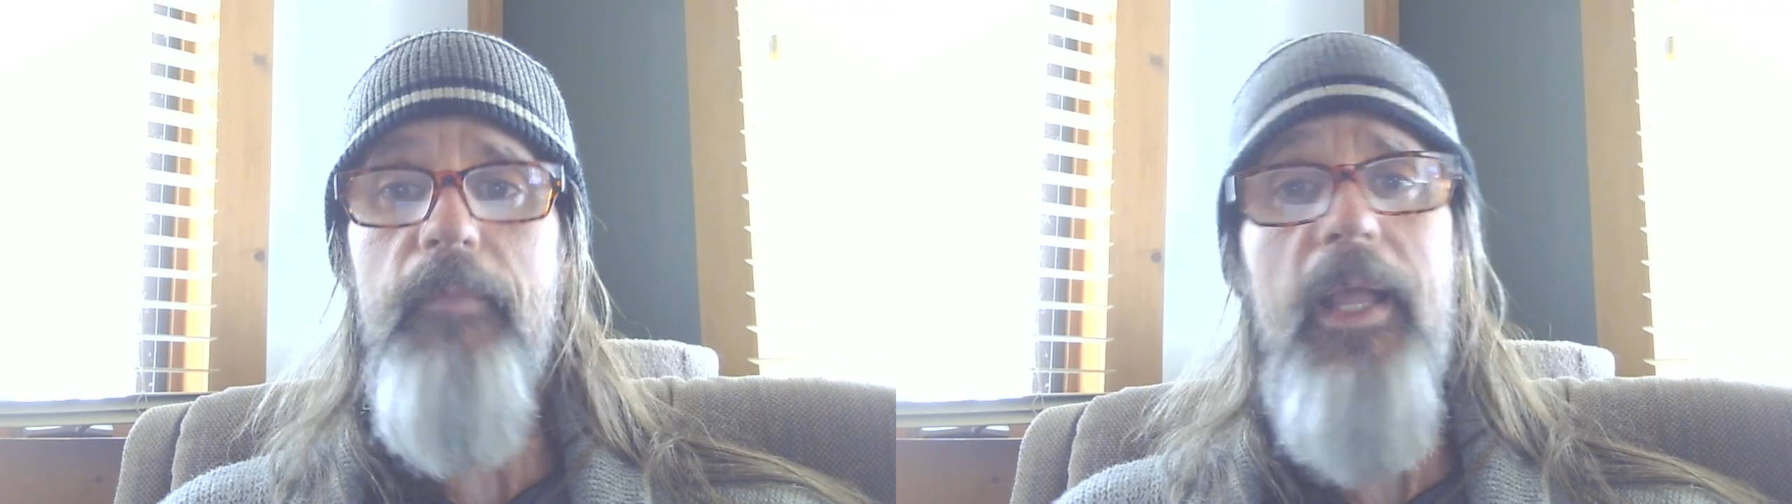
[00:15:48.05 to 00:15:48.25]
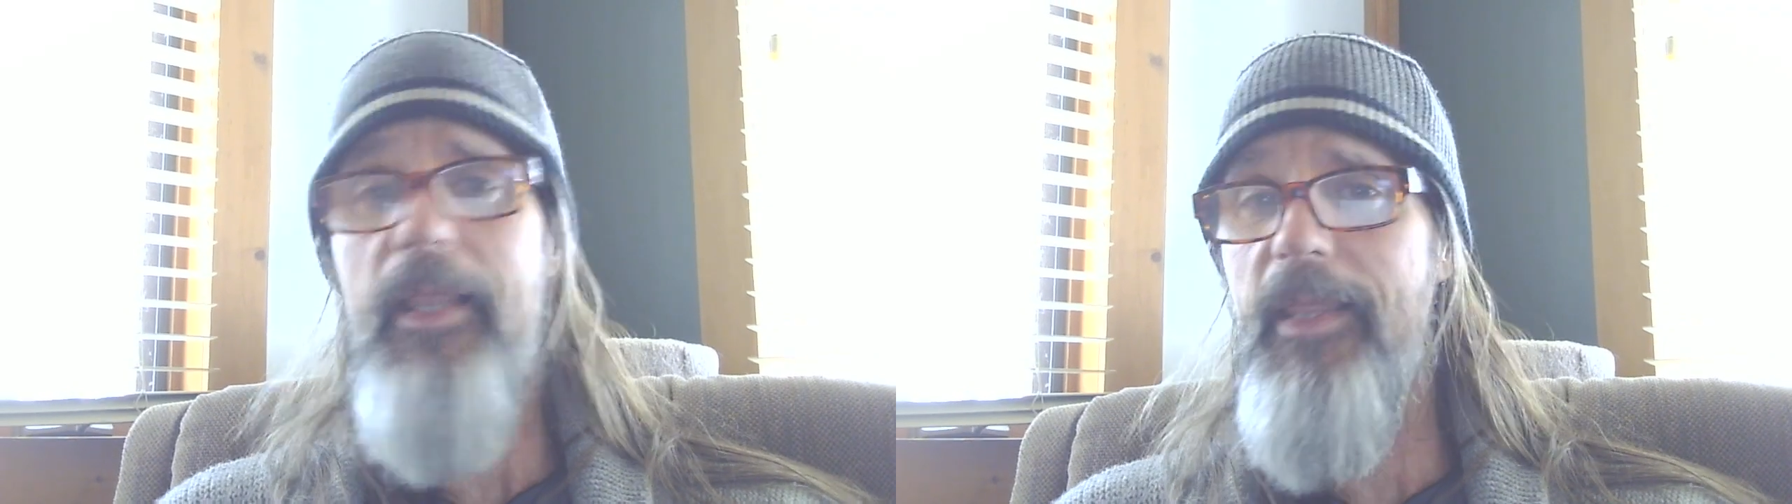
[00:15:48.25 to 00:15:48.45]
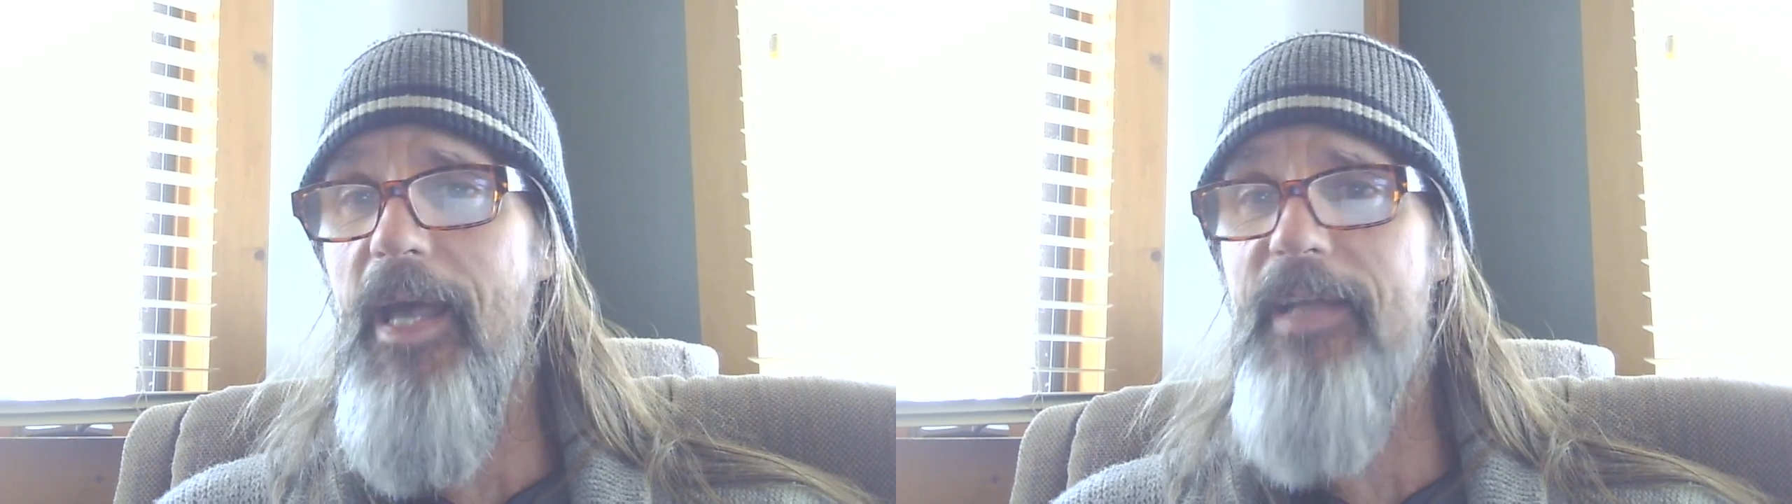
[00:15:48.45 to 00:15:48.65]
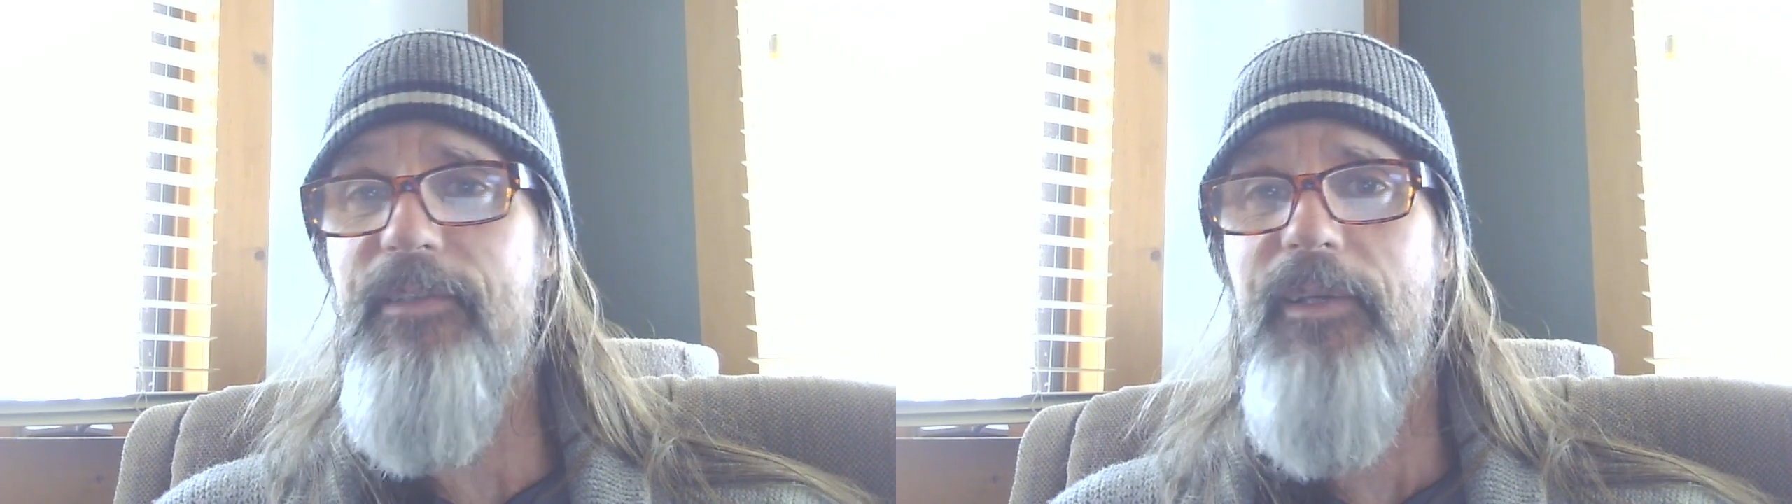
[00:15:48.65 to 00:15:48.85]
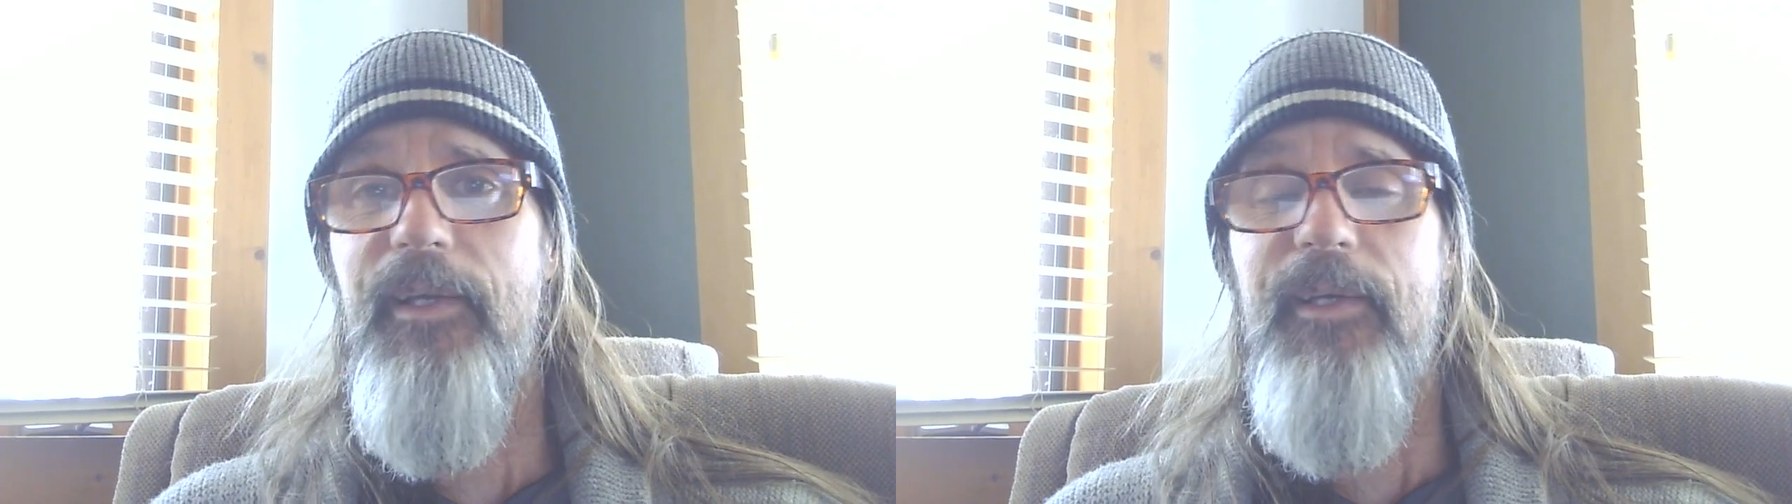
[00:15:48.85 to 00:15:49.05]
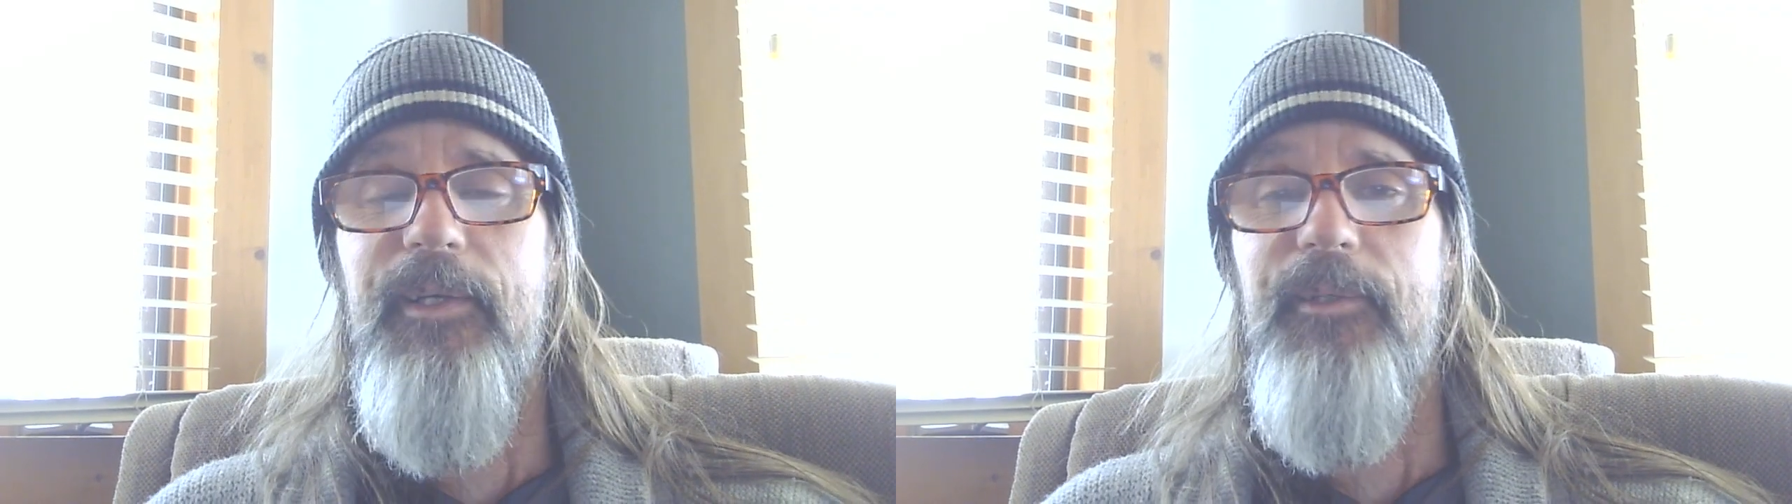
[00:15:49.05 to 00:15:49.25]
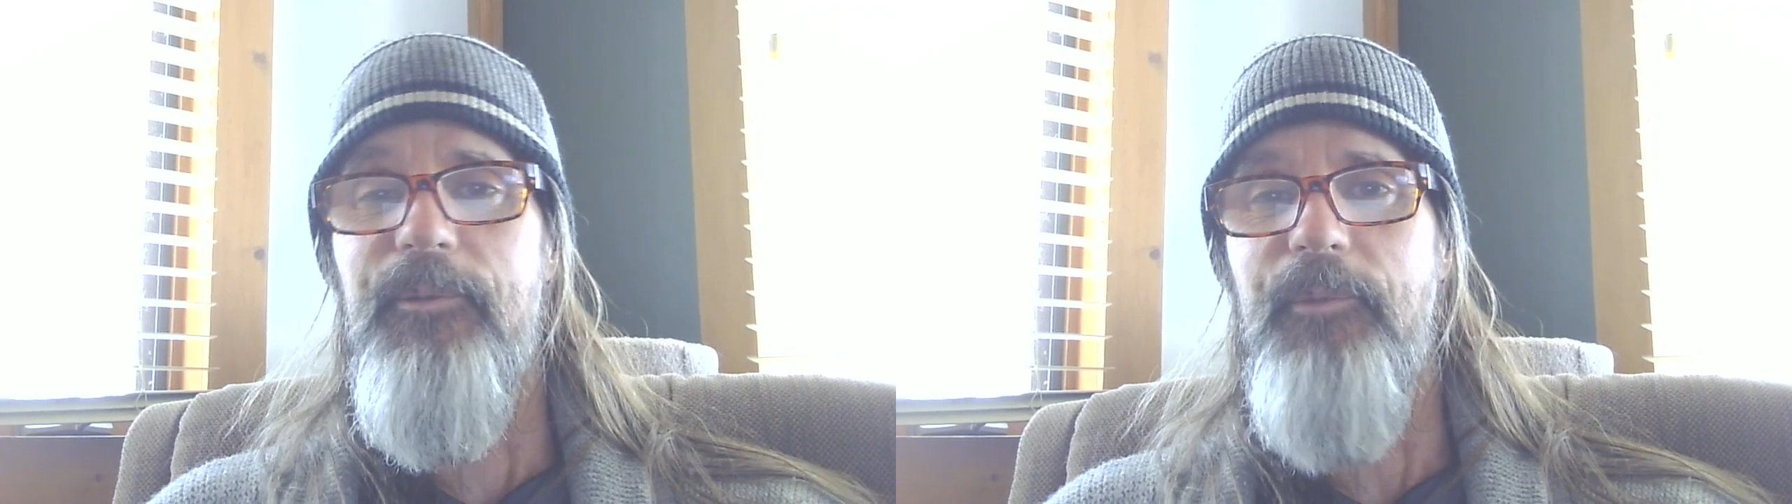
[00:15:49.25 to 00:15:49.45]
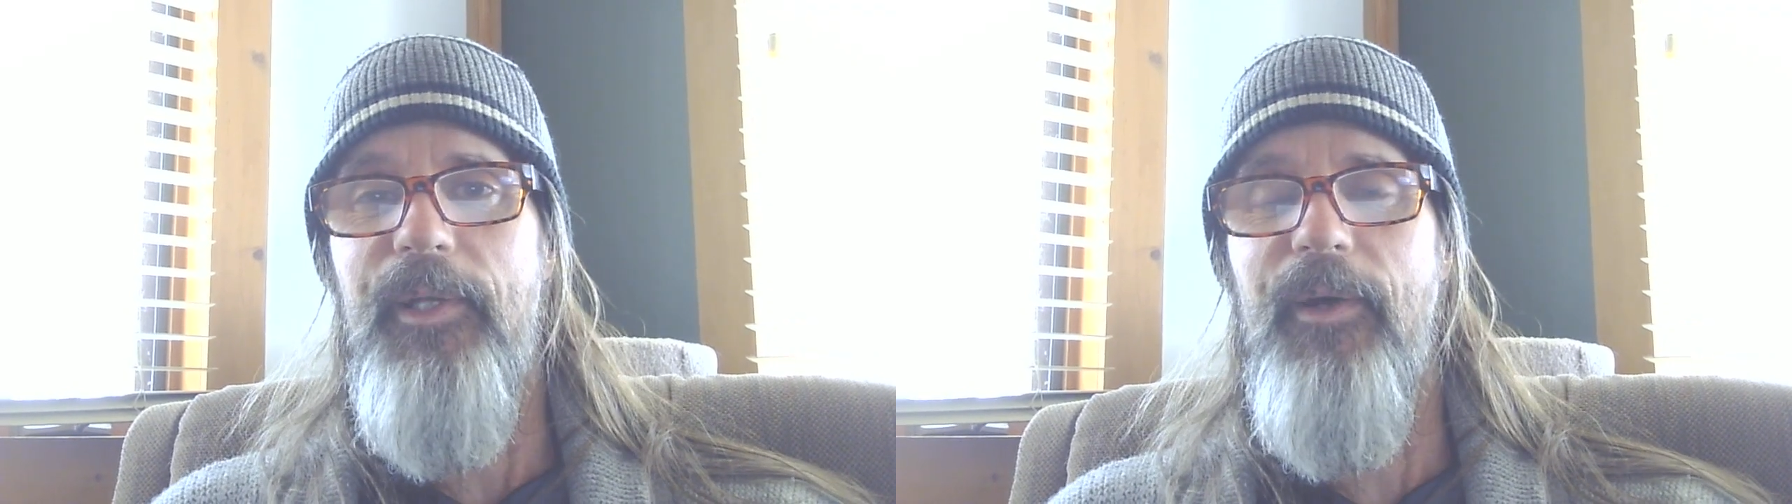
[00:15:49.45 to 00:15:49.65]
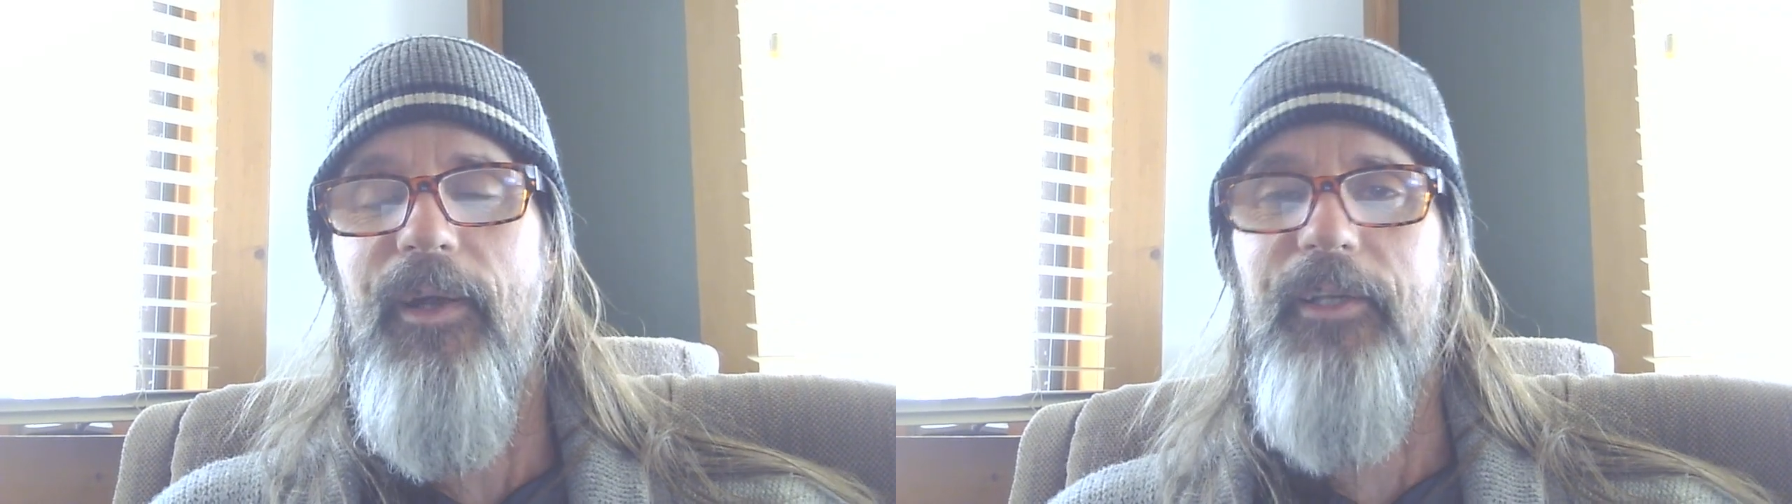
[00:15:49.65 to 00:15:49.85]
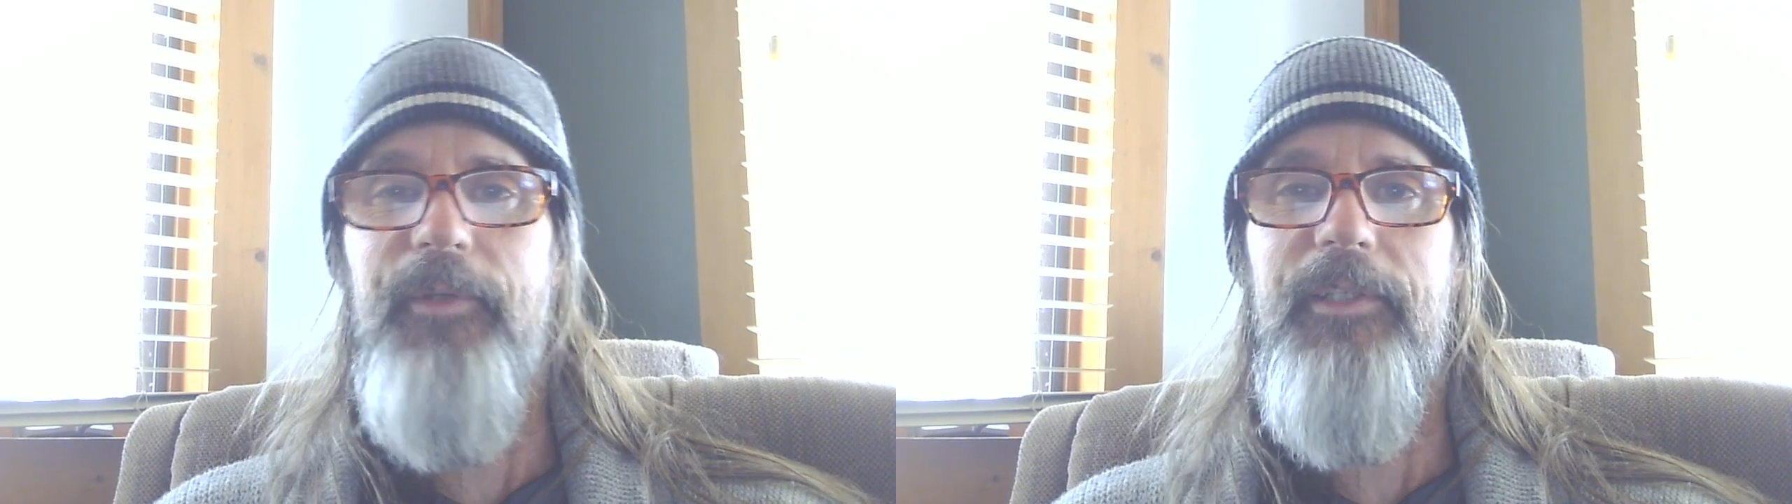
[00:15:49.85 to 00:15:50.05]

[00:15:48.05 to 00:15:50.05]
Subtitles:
And then we all agree